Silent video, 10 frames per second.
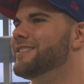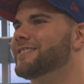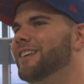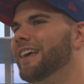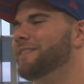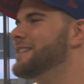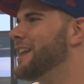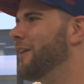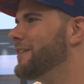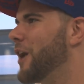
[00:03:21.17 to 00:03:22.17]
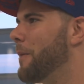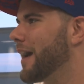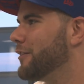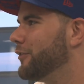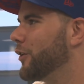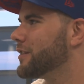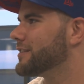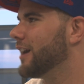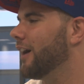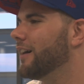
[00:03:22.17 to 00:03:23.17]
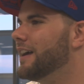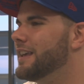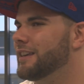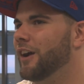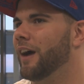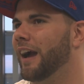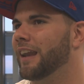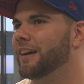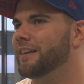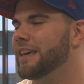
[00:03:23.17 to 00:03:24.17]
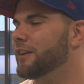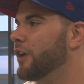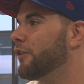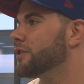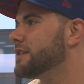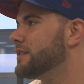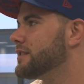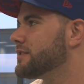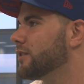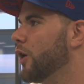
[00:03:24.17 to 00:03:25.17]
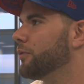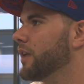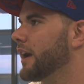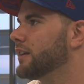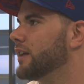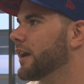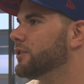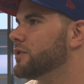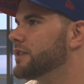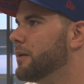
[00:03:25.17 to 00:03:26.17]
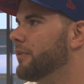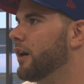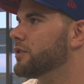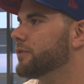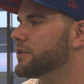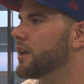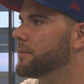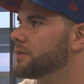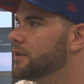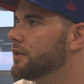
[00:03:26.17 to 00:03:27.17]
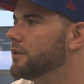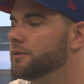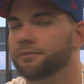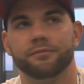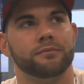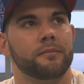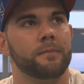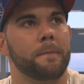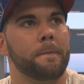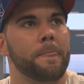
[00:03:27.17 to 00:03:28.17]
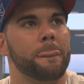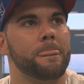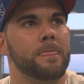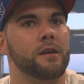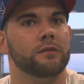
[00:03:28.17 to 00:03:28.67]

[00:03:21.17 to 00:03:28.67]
this is like you know we go back and forth. So you know I got a he had a great rookie season. So hopefully I can I can do the same following footsteps. What did you do last night to celebrate?